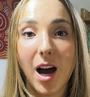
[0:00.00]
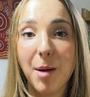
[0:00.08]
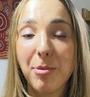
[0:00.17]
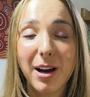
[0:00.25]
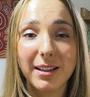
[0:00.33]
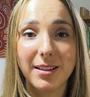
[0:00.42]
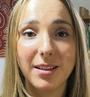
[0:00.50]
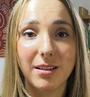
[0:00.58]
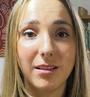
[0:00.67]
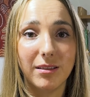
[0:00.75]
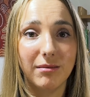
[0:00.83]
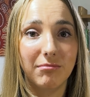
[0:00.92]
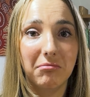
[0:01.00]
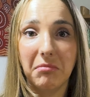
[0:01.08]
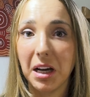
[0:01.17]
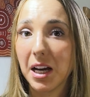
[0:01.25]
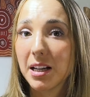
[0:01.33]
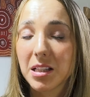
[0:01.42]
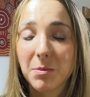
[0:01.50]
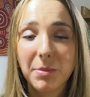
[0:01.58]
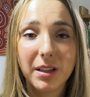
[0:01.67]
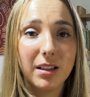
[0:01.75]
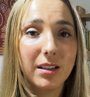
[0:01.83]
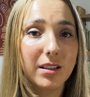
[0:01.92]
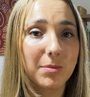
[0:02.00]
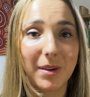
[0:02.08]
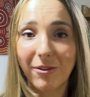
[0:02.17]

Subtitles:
I practiced on my husband,